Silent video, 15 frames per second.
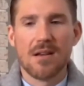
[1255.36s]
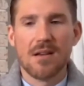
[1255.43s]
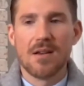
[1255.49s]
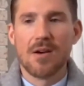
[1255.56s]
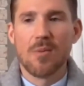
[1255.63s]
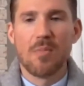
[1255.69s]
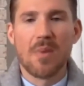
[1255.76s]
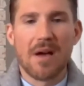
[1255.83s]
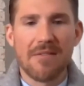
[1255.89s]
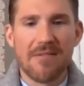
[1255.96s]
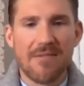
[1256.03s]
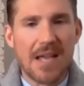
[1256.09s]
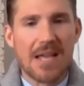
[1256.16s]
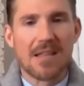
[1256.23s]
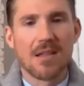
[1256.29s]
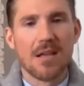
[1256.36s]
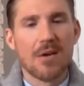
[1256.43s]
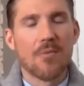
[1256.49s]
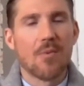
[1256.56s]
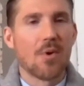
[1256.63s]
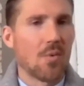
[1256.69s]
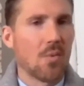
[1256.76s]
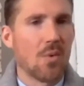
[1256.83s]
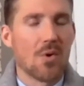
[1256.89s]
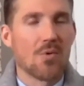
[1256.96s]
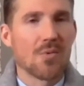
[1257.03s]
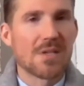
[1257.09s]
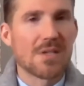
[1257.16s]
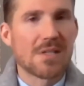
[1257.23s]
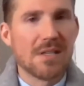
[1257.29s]
You know, by faith, we're,
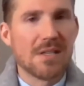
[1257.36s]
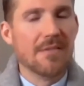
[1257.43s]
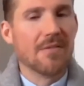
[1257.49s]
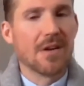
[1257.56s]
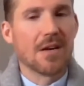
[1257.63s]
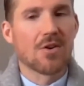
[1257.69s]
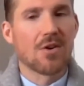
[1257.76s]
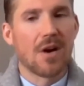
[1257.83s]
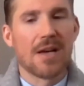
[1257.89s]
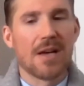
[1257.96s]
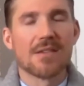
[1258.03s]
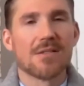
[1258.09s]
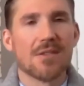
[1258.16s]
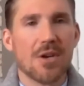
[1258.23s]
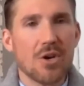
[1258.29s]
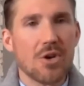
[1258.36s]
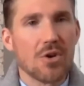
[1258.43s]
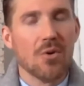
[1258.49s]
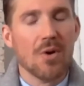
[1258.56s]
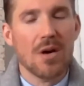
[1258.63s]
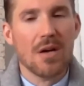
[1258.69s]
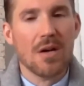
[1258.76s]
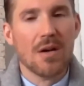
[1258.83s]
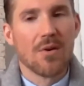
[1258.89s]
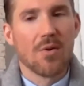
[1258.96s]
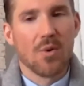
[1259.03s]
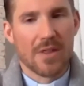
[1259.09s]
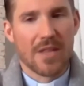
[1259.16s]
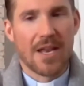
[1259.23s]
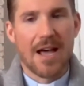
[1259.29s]
we're receiving Christ anew
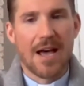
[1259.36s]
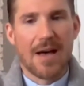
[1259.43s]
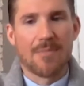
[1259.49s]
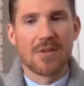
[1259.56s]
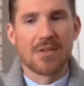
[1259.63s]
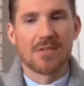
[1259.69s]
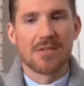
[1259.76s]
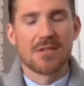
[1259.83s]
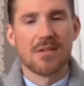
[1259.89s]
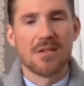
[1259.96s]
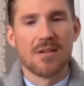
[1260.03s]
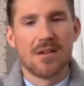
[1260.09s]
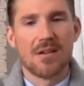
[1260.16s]
when that happens.